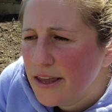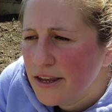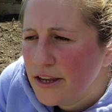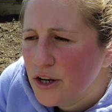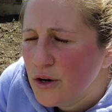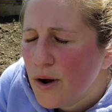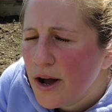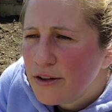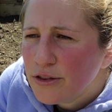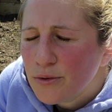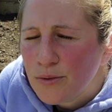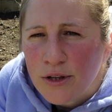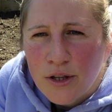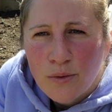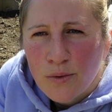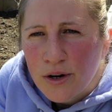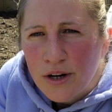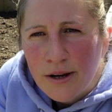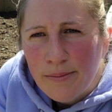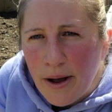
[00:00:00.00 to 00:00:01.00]
you don't have to really
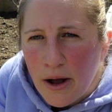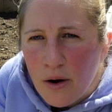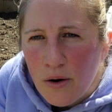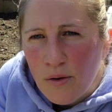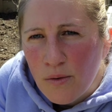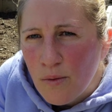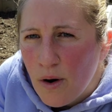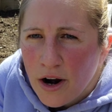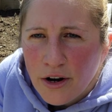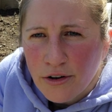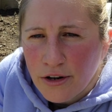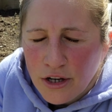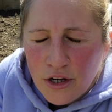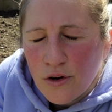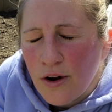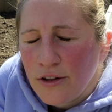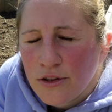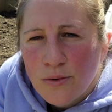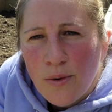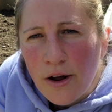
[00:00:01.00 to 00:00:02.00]
worry about watering. You
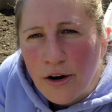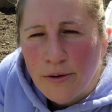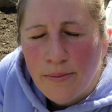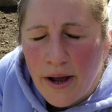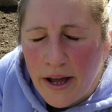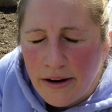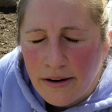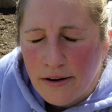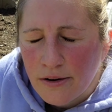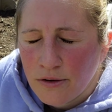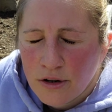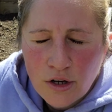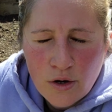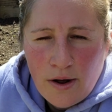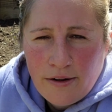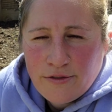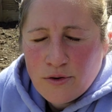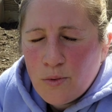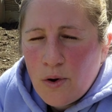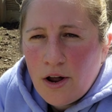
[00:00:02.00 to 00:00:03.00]
don't have
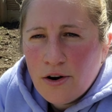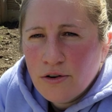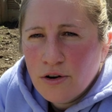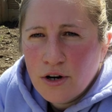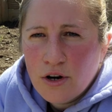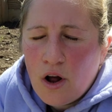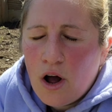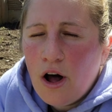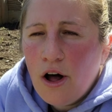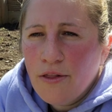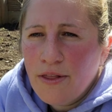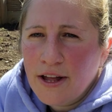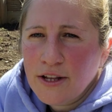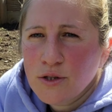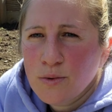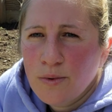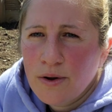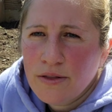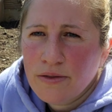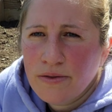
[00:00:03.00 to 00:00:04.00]
to water at all.
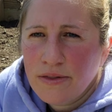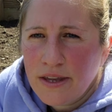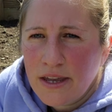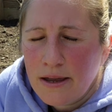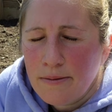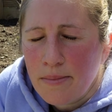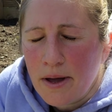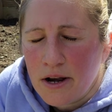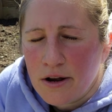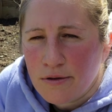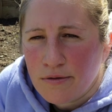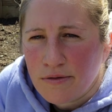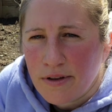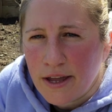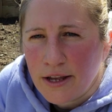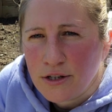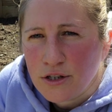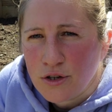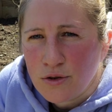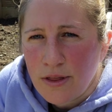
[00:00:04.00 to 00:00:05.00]
That's what the
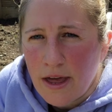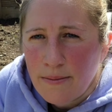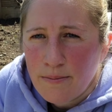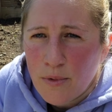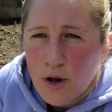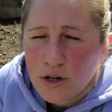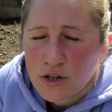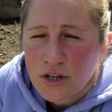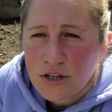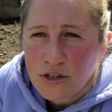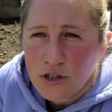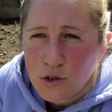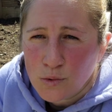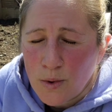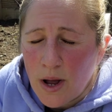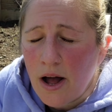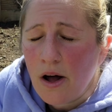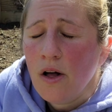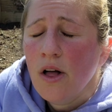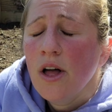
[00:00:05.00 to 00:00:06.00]
benefit to that mulch is as
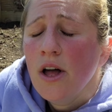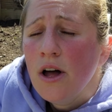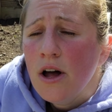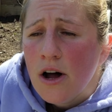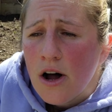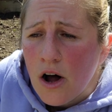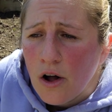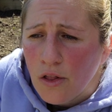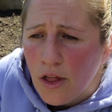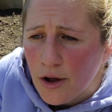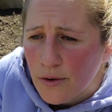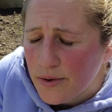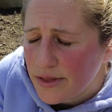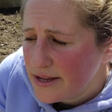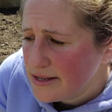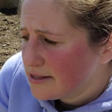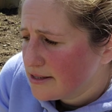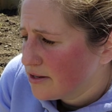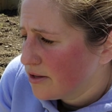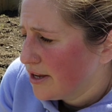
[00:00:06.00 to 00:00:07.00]
well, along with
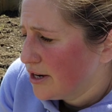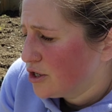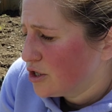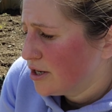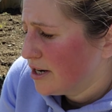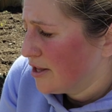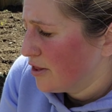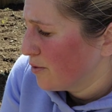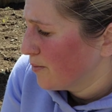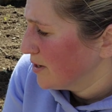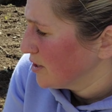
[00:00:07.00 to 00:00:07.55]
insulation in the